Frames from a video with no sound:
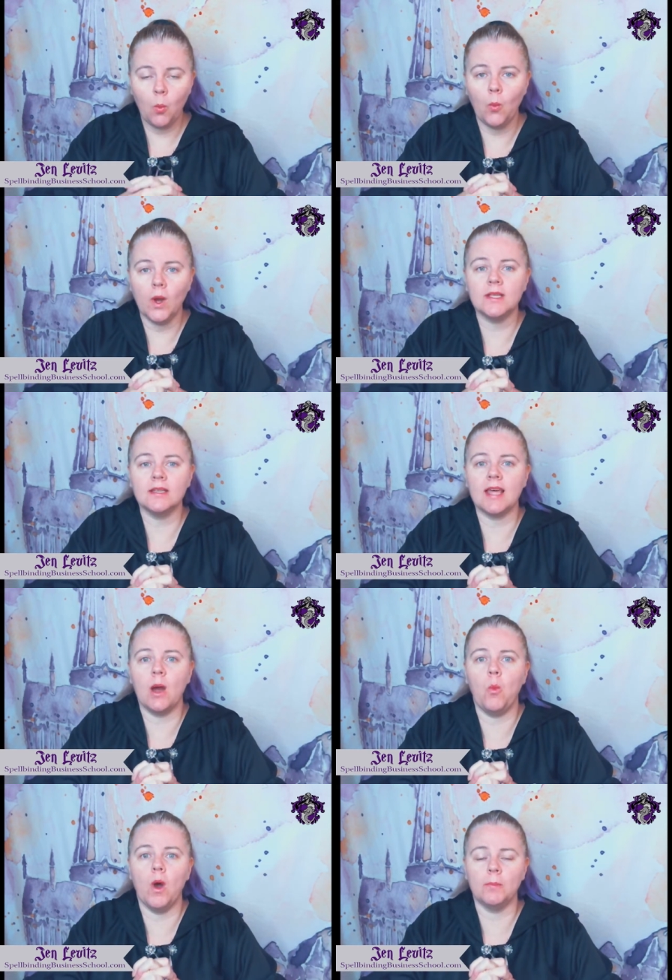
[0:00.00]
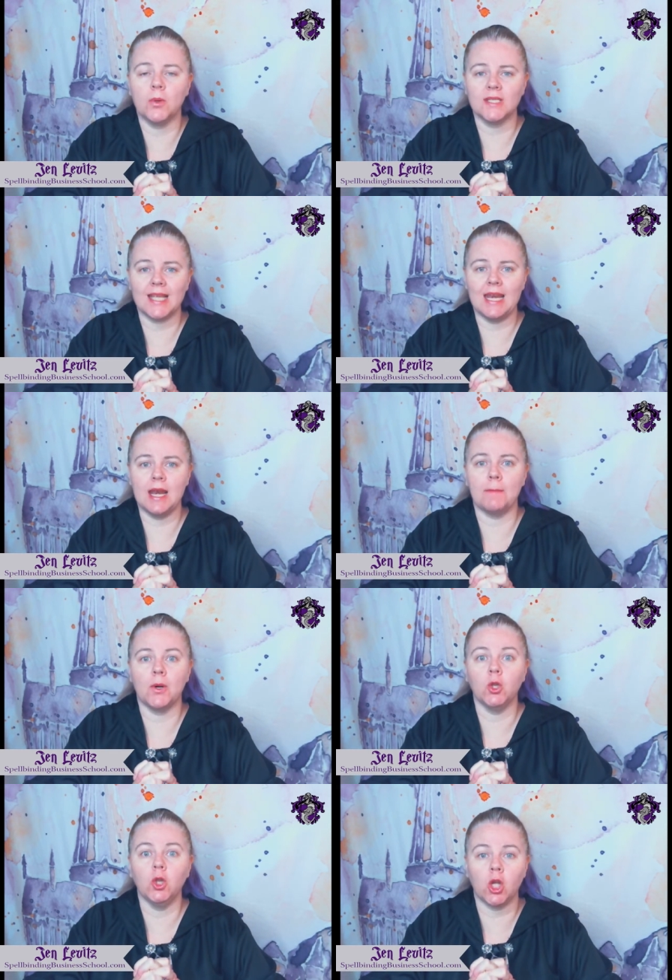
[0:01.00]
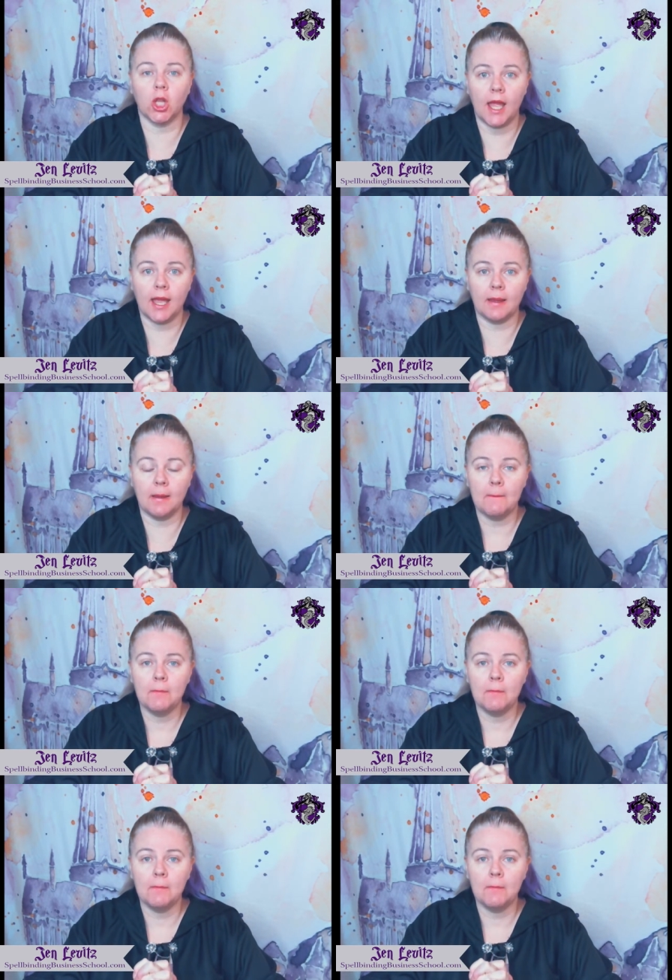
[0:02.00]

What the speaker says: What does that 1% number look like?